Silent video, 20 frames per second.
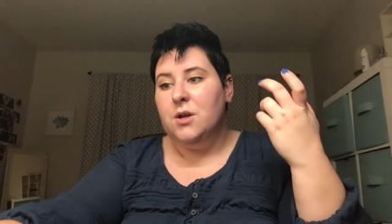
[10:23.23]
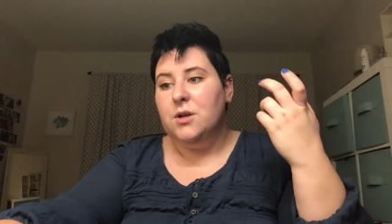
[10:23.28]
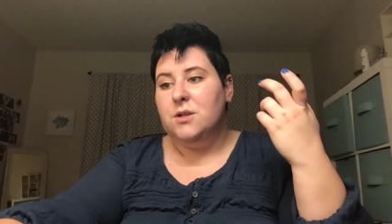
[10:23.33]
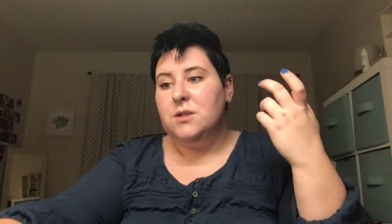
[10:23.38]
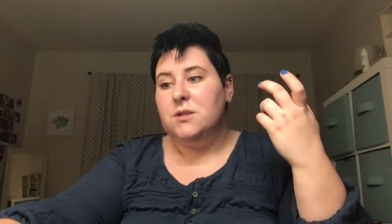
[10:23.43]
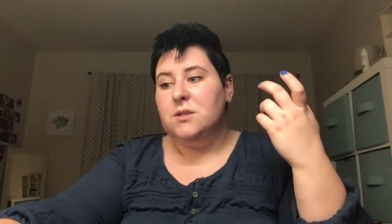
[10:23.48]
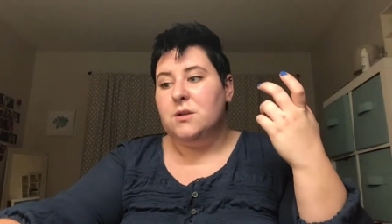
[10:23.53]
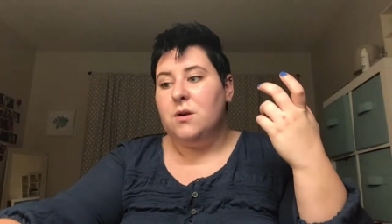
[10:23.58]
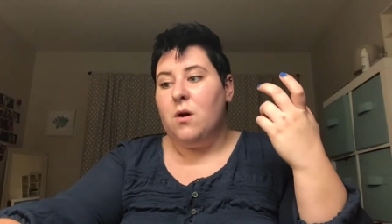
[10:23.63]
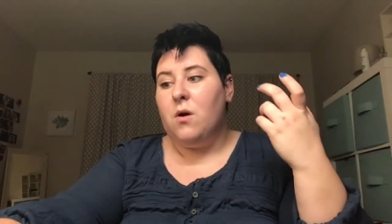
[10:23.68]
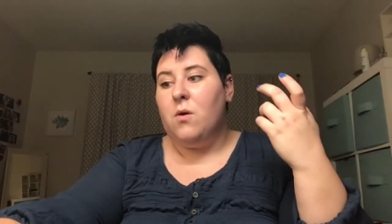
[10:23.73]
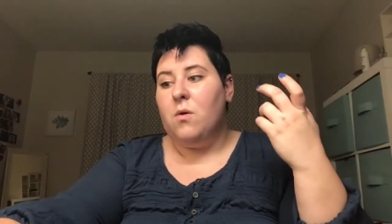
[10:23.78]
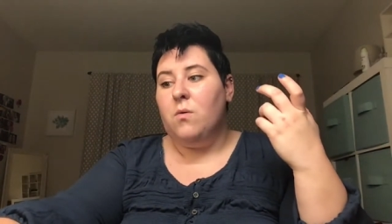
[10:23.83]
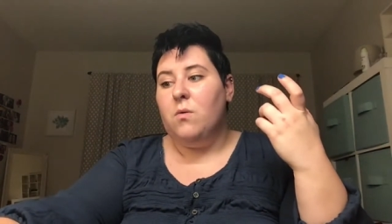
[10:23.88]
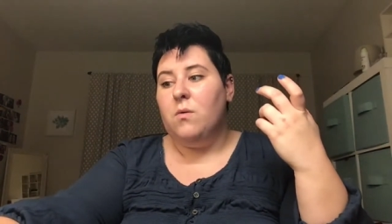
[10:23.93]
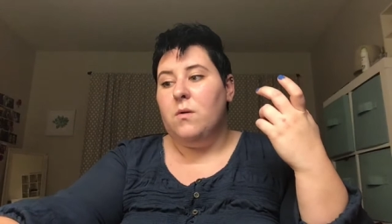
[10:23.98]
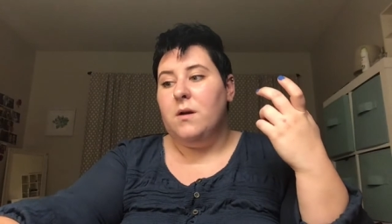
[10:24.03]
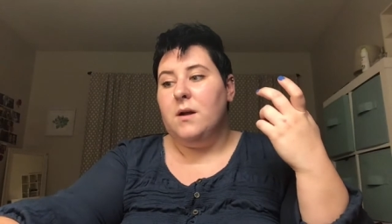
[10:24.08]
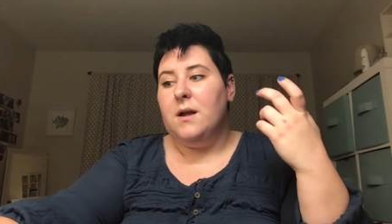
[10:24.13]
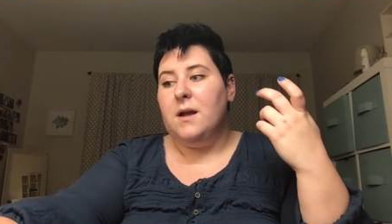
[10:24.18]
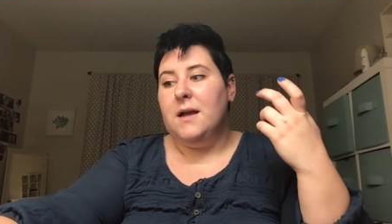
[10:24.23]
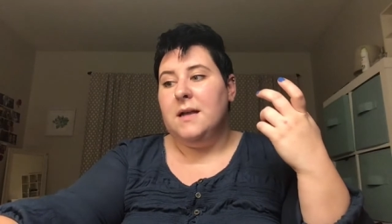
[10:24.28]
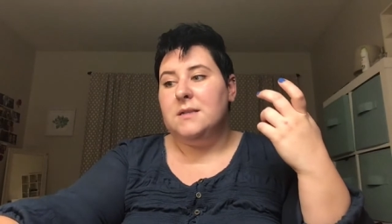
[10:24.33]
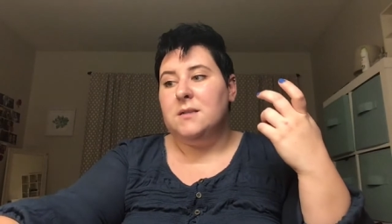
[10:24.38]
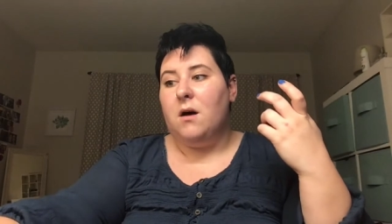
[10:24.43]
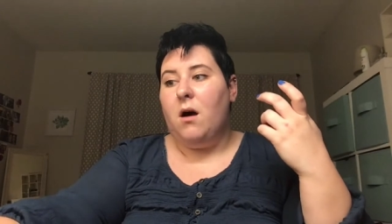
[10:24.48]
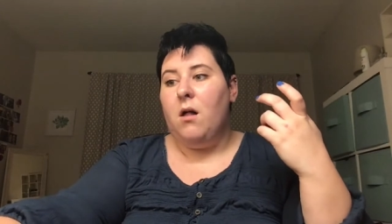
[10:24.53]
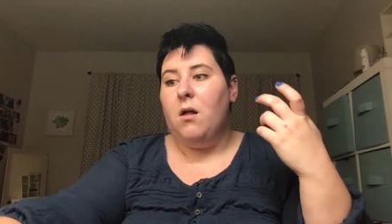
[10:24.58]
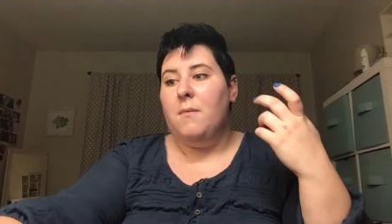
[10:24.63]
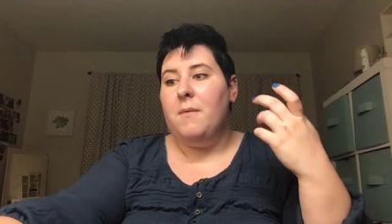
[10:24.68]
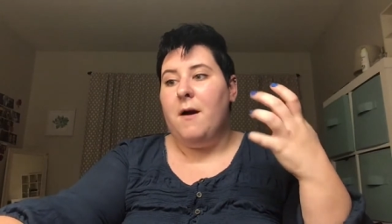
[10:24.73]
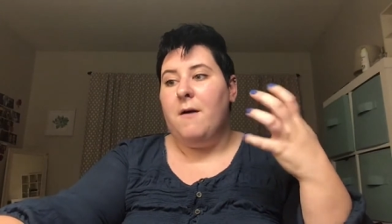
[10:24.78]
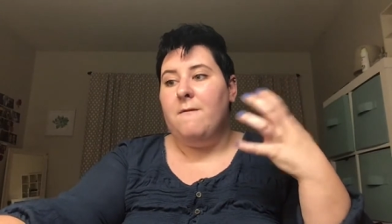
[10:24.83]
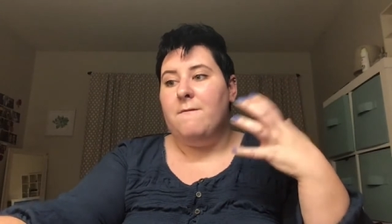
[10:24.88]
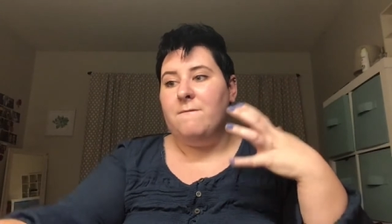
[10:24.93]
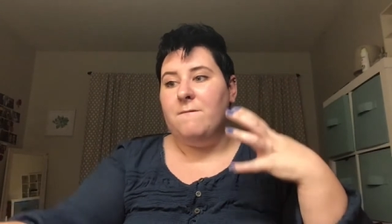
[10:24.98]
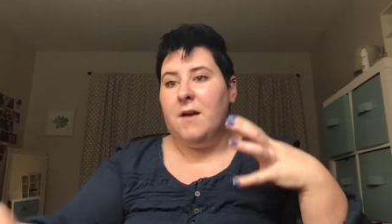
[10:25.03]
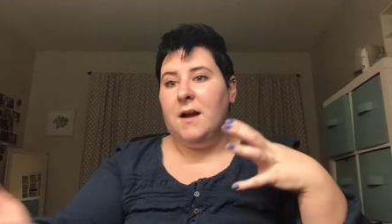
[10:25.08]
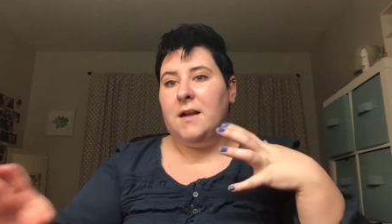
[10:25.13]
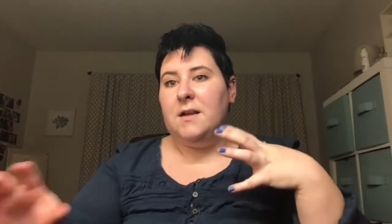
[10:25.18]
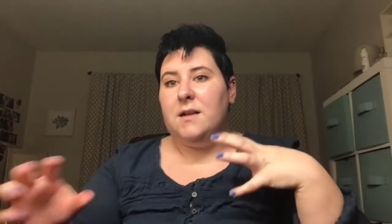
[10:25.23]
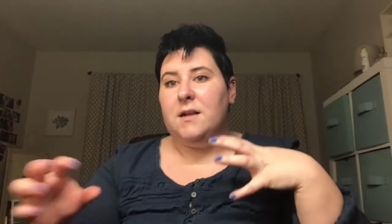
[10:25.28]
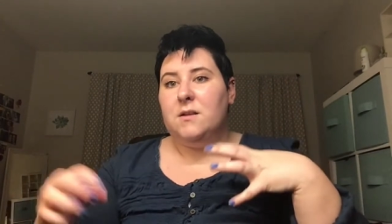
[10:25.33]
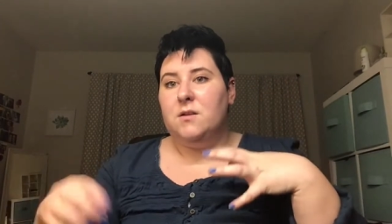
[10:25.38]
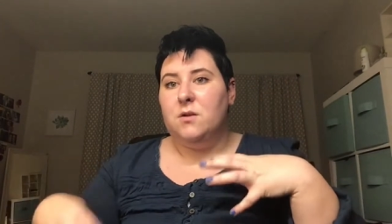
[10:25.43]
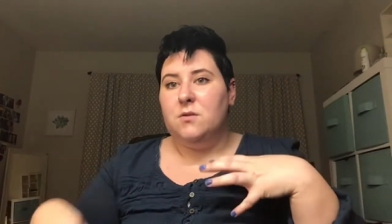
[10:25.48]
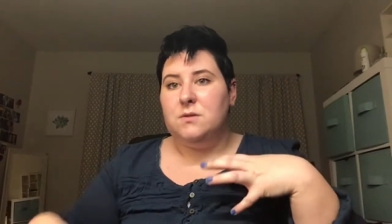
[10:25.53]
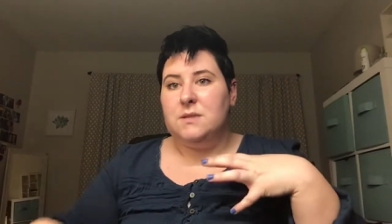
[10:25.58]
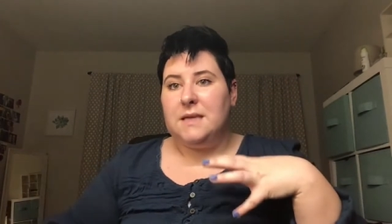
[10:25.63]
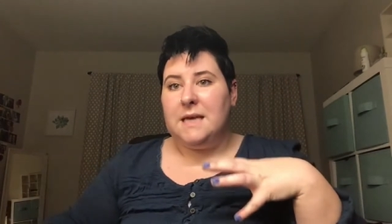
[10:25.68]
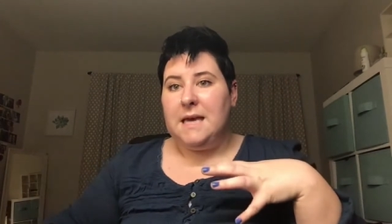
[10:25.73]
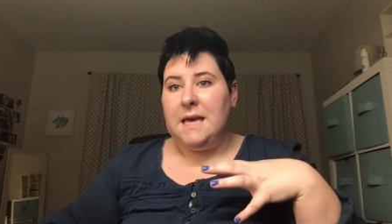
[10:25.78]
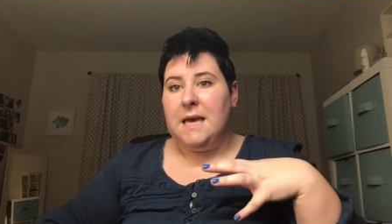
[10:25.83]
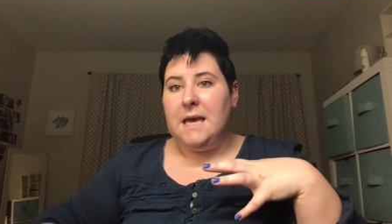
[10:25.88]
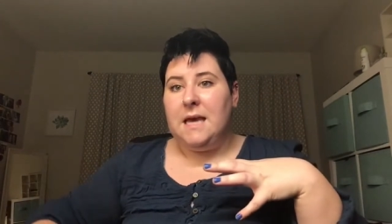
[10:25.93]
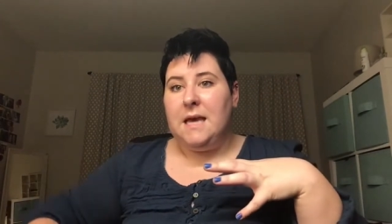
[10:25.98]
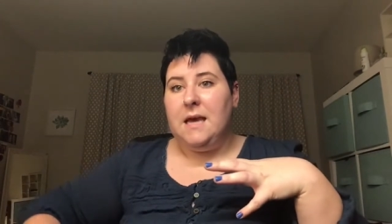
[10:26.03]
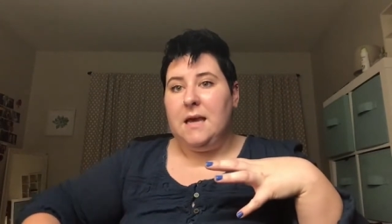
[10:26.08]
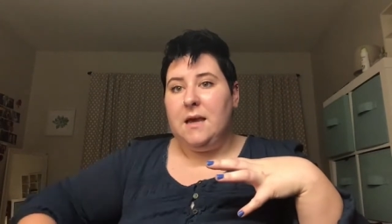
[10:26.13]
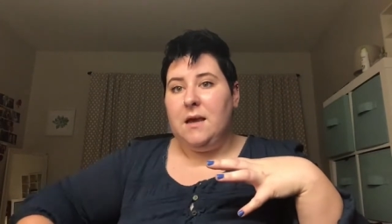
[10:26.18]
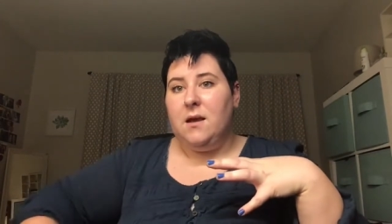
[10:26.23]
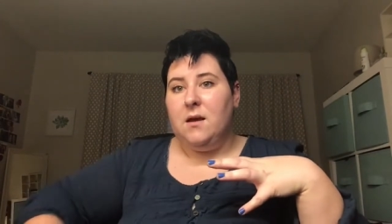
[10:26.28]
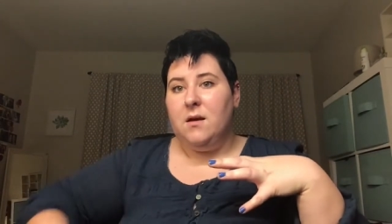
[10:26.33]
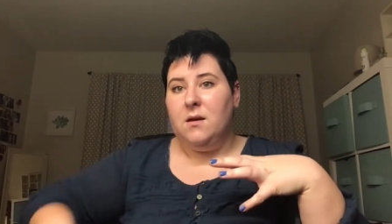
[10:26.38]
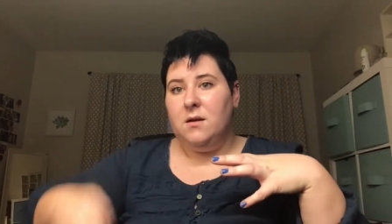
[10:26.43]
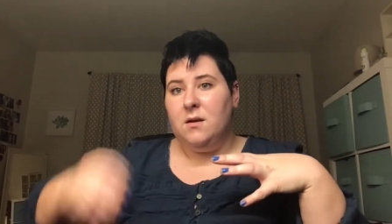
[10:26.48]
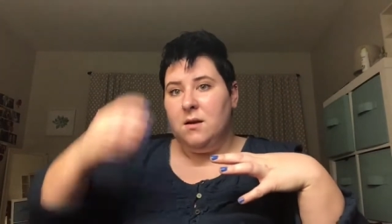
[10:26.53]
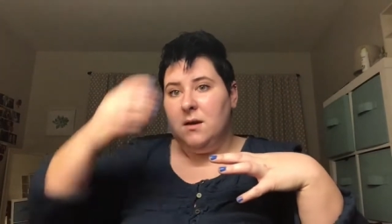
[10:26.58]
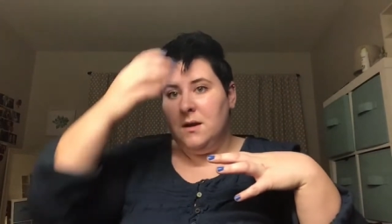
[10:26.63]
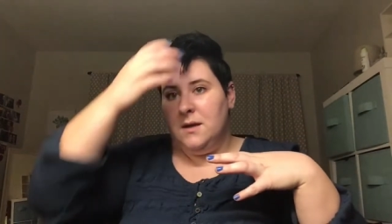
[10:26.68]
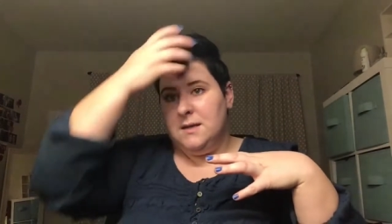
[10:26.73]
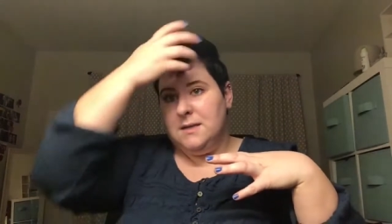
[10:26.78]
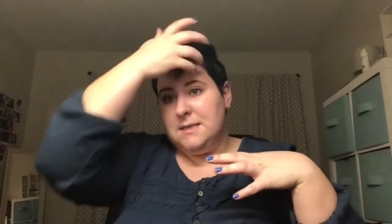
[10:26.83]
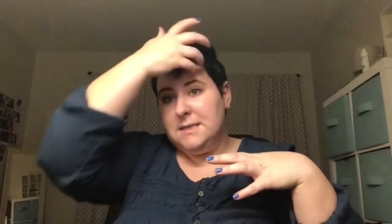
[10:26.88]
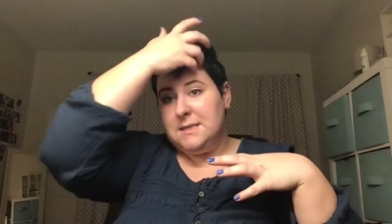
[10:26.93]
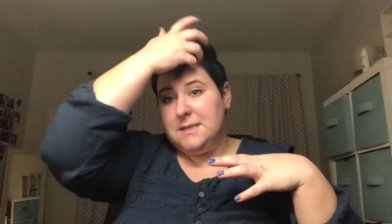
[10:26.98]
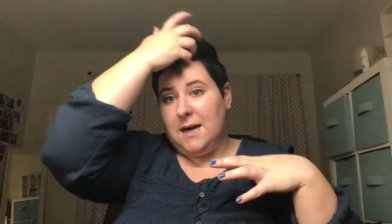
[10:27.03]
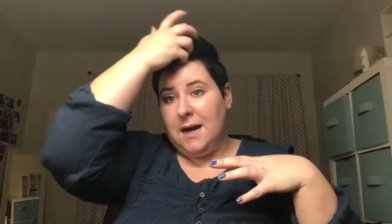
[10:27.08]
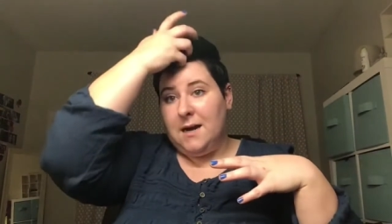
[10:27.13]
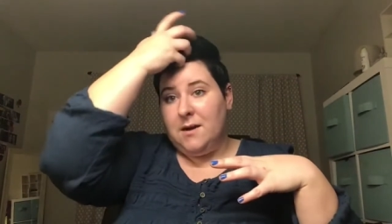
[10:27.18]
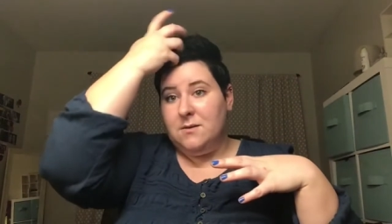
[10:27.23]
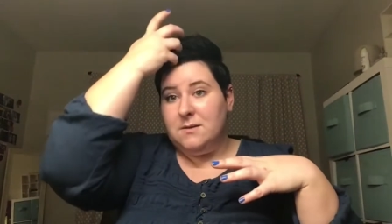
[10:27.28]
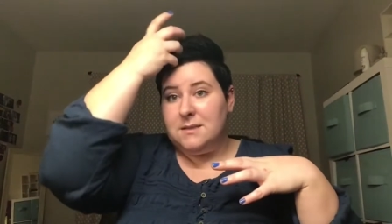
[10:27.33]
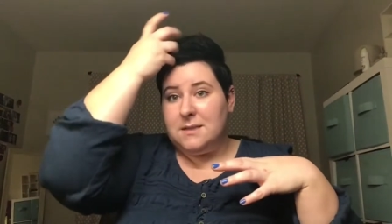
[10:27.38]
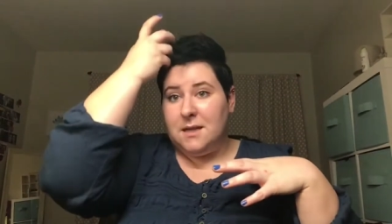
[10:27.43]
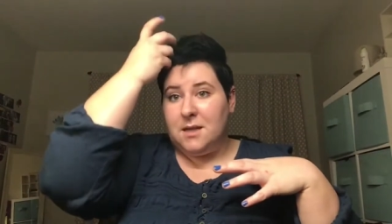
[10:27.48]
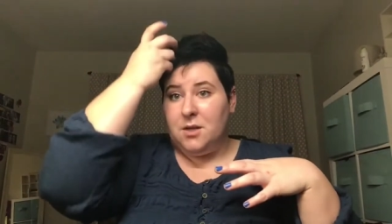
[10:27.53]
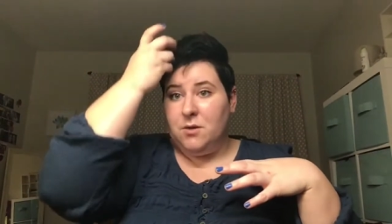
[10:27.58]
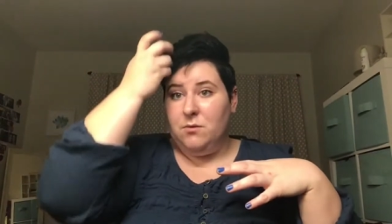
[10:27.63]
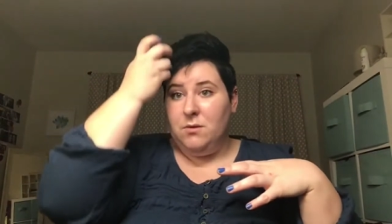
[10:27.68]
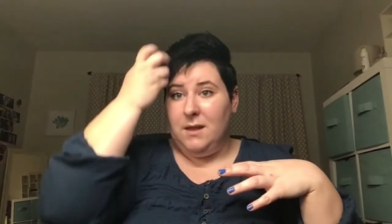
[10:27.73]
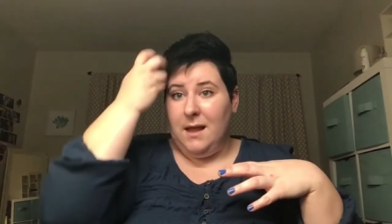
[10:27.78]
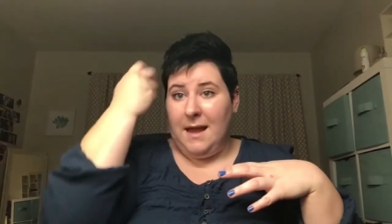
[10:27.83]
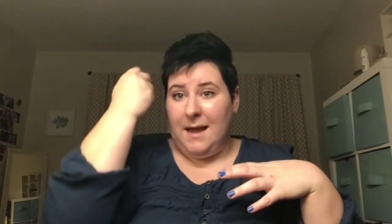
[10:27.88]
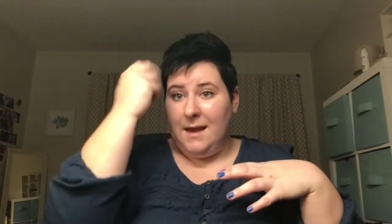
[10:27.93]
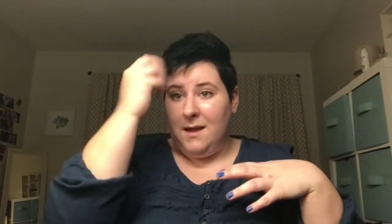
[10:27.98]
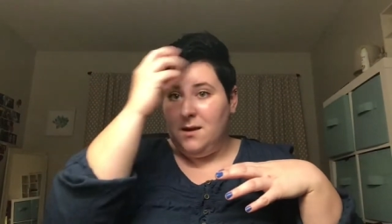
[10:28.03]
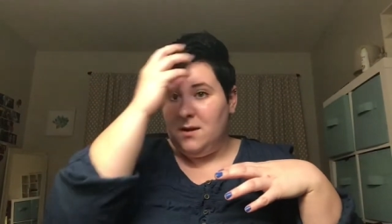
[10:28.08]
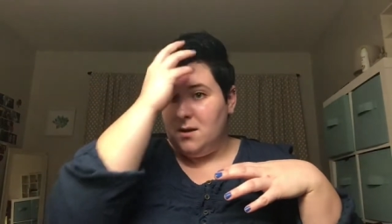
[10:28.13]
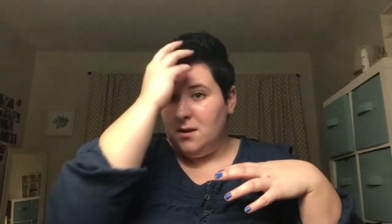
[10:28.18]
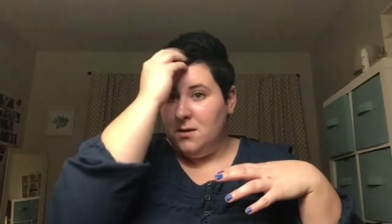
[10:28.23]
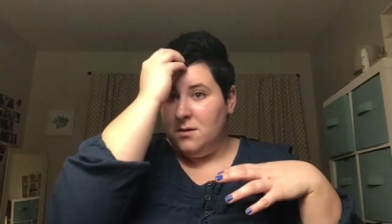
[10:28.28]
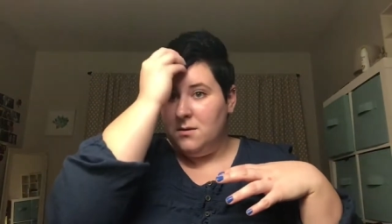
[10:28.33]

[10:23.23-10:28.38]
so it's all about finding those key styles that you like